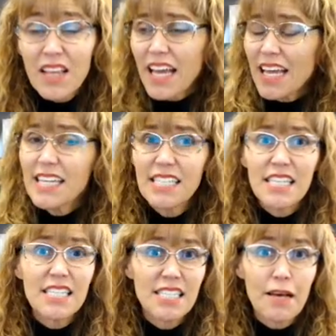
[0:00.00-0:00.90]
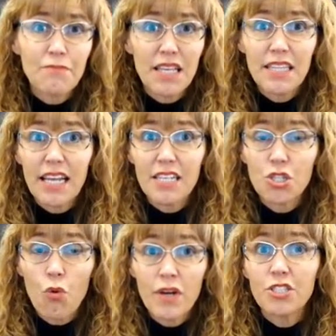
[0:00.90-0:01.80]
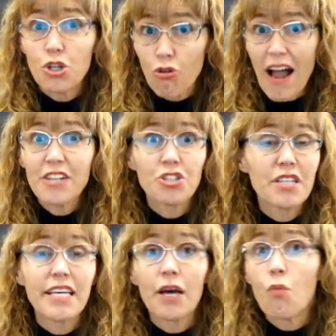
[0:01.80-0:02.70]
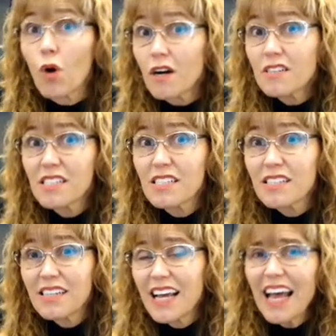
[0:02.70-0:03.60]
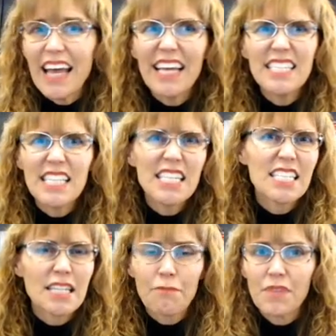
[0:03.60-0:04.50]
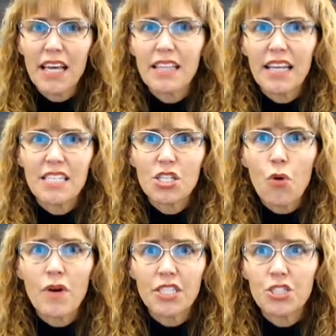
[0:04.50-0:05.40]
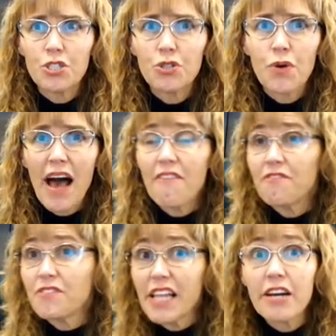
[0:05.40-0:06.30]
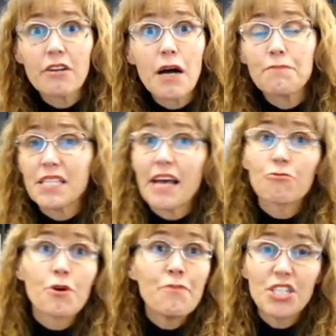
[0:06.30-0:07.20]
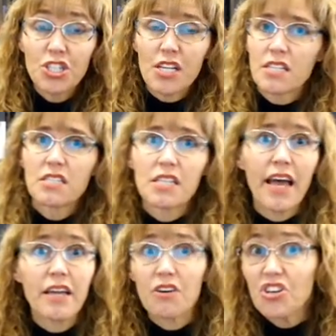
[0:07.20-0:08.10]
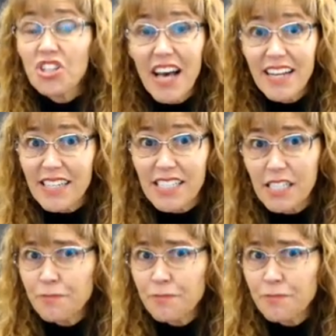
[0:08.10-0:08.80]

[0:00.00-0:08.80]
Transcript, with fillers: Is this something that is going to gradually get worse? Is this something that is going to have flare-ups and remissions like colitis?